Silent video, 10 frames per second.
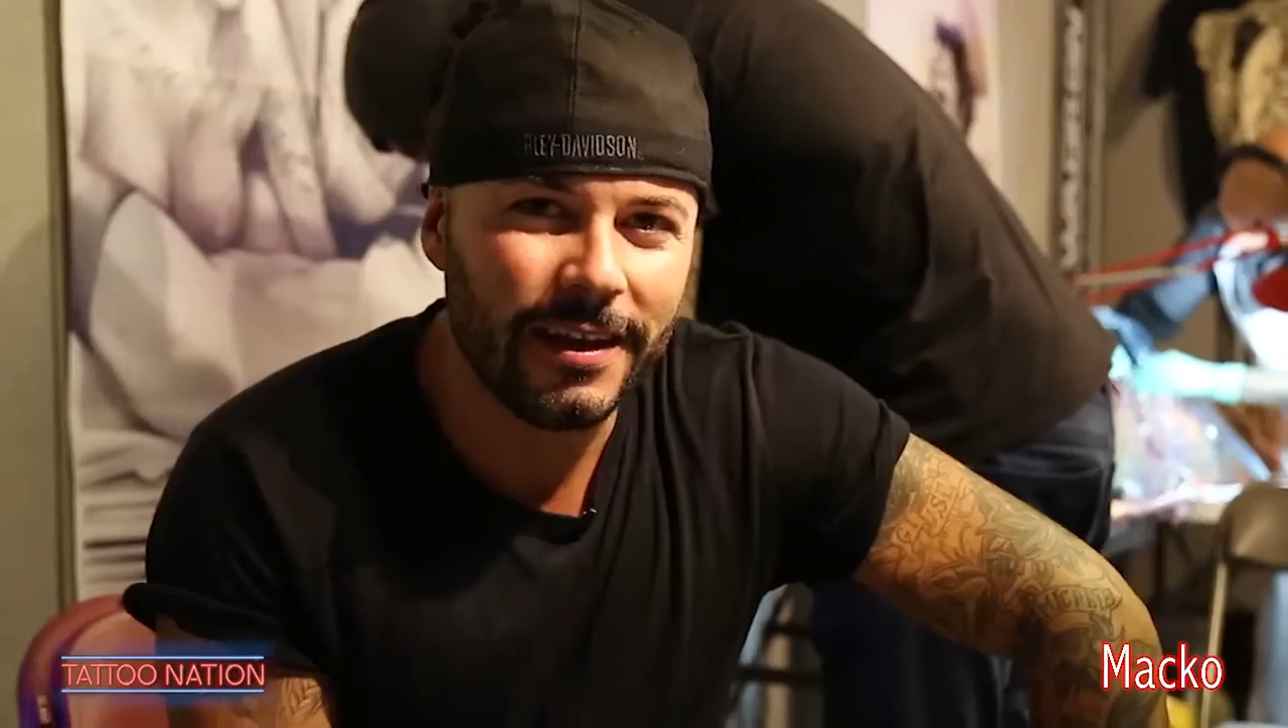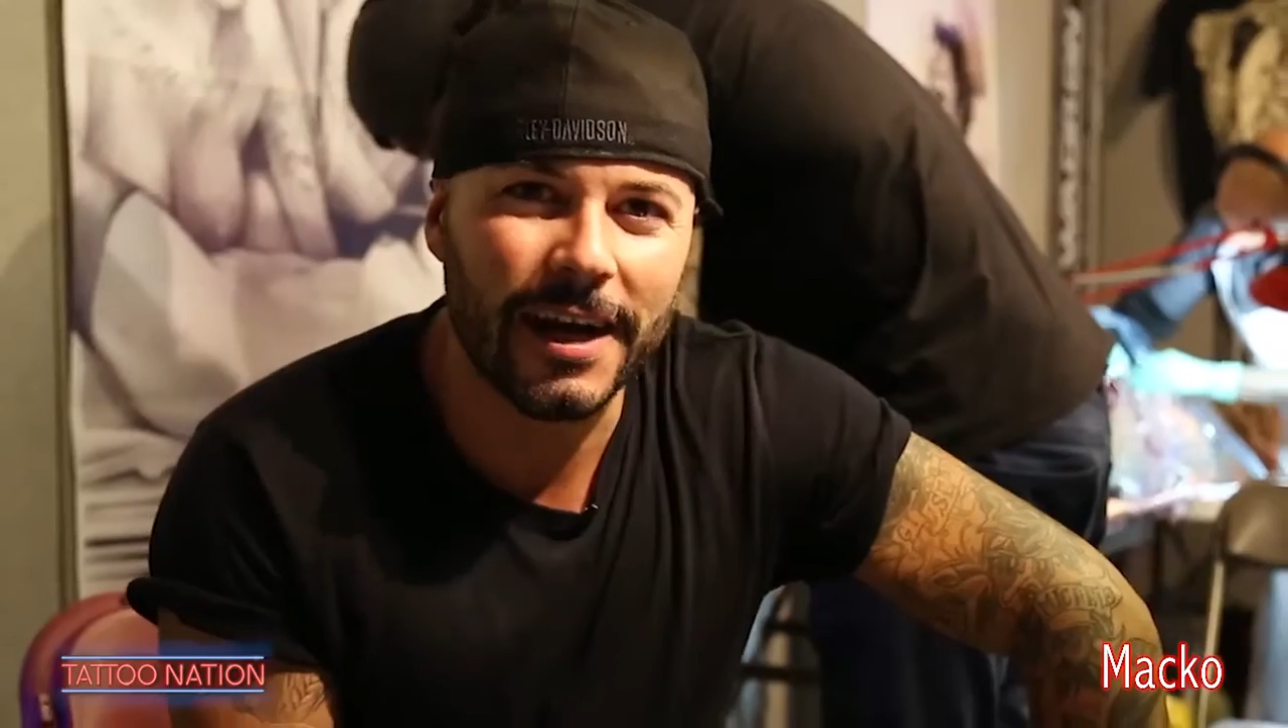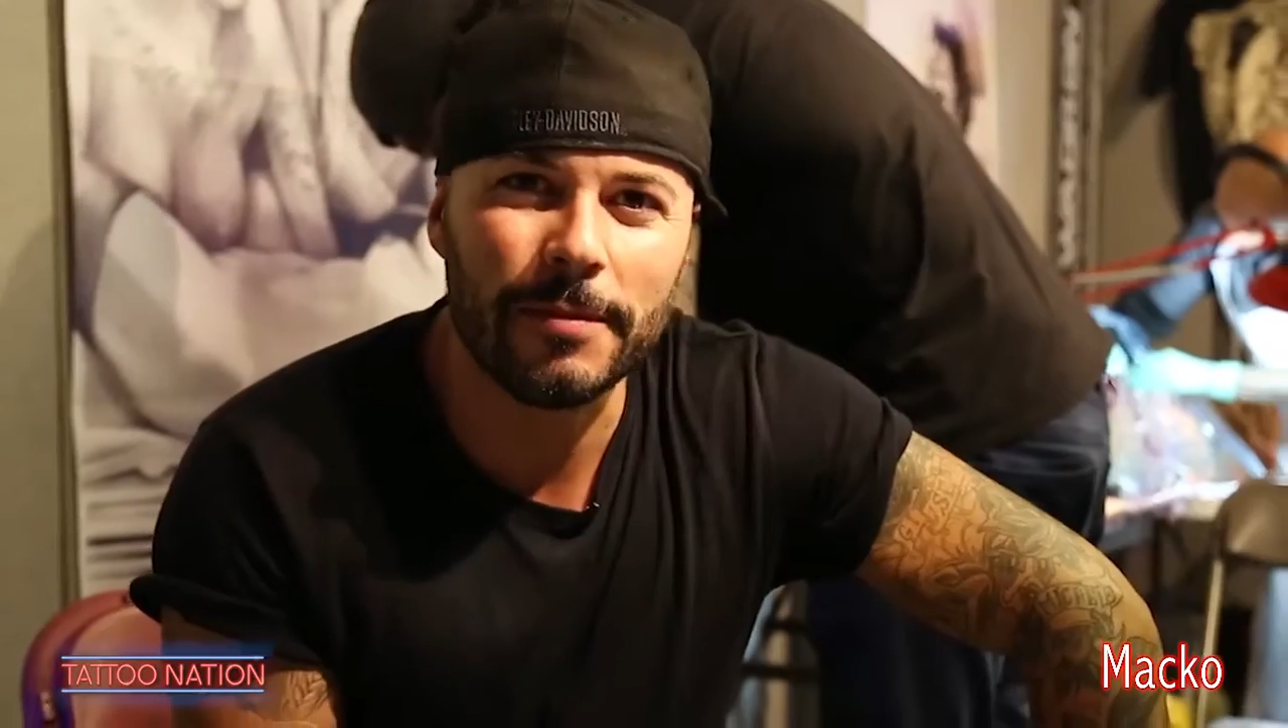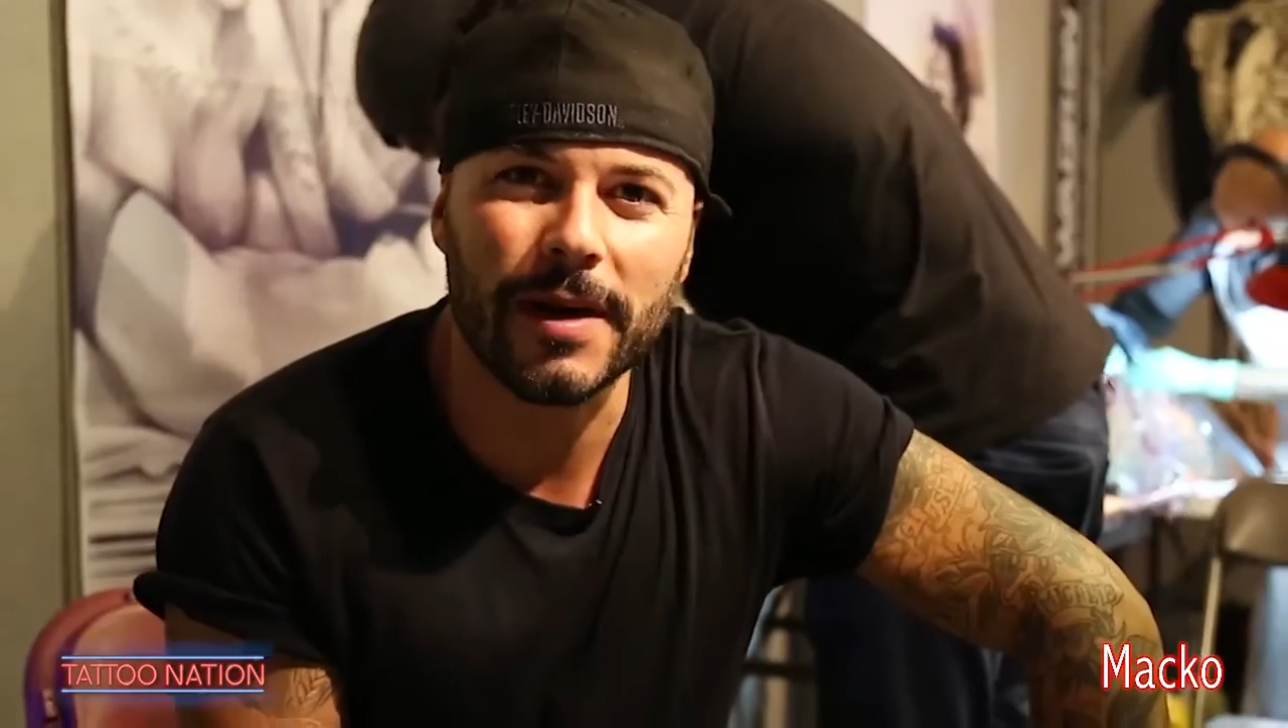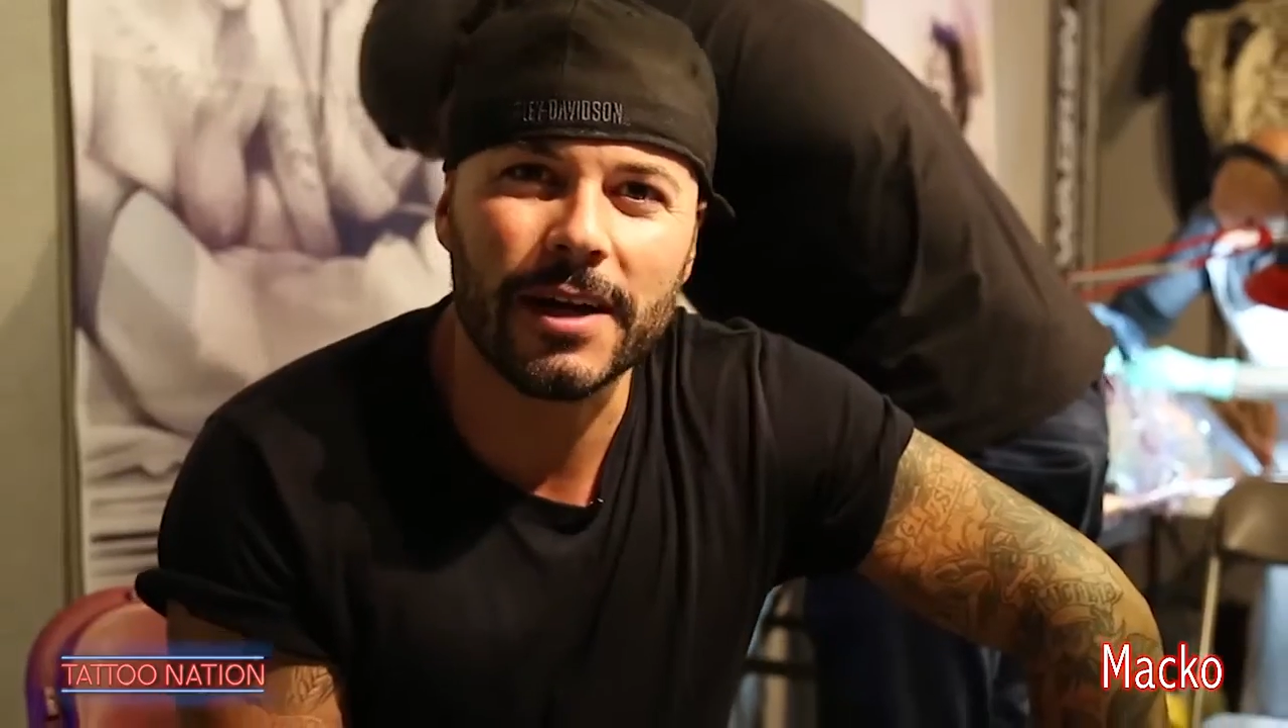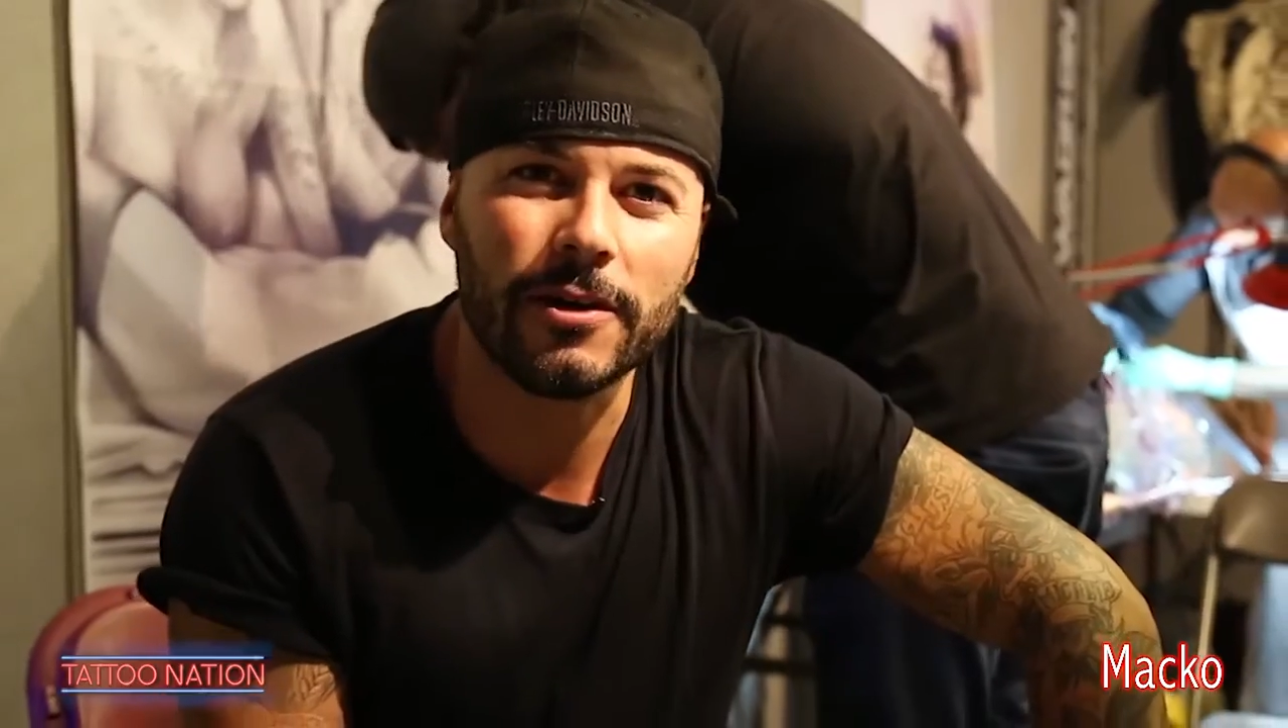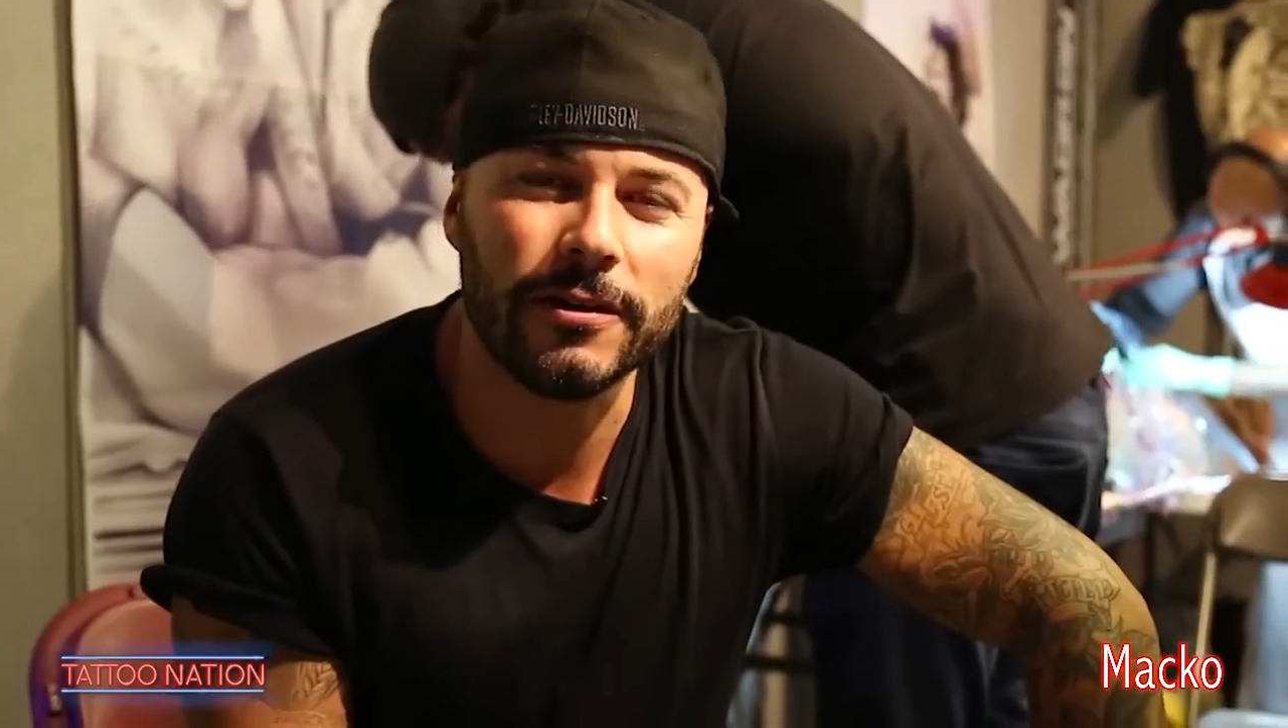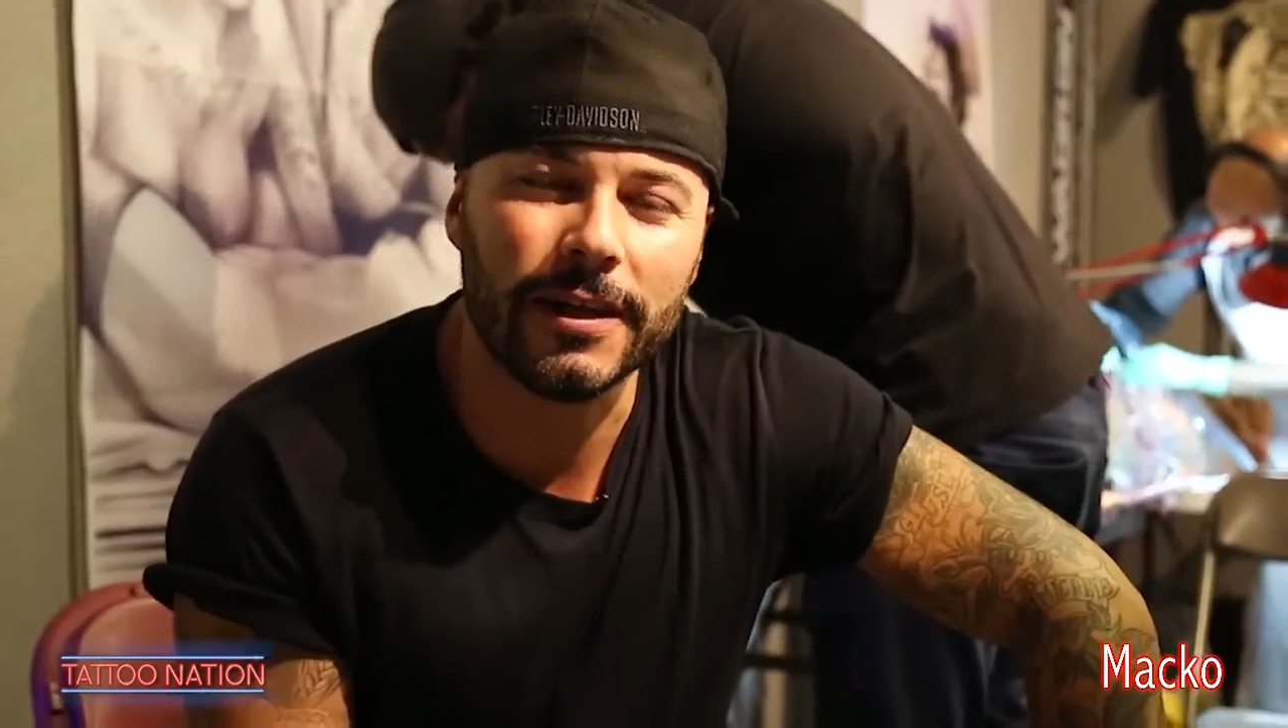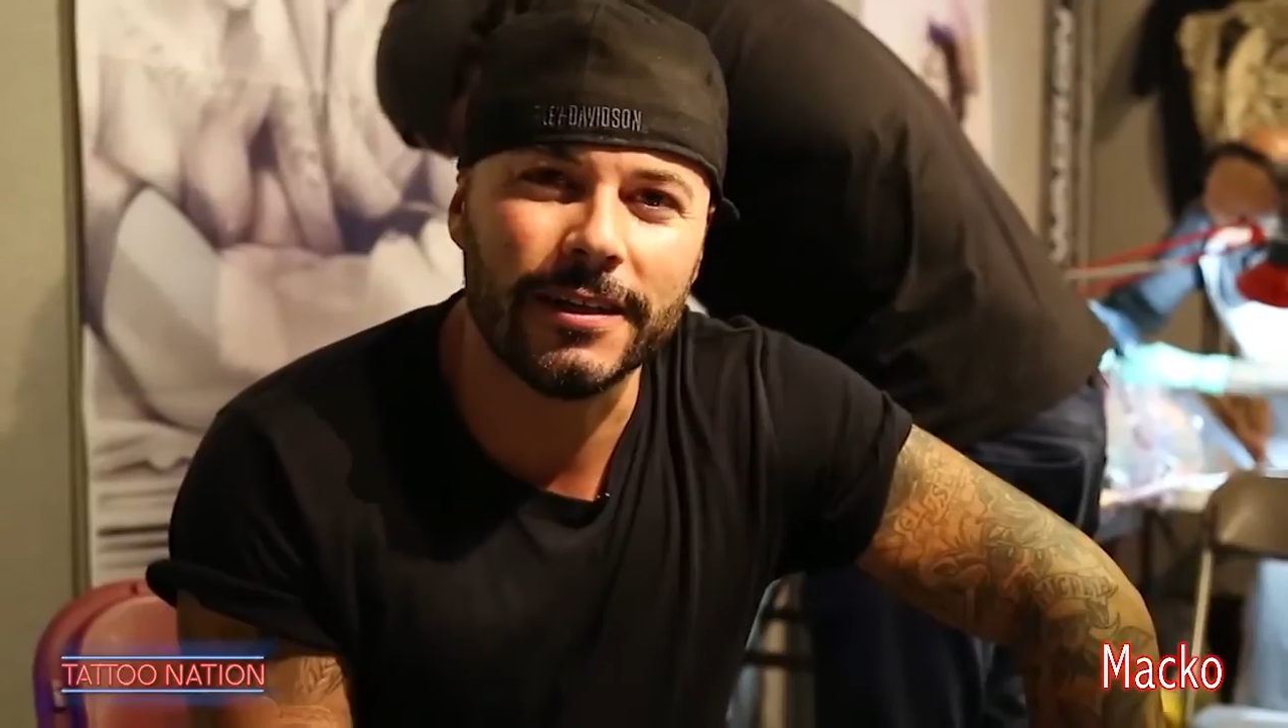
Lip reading: I'm Macko,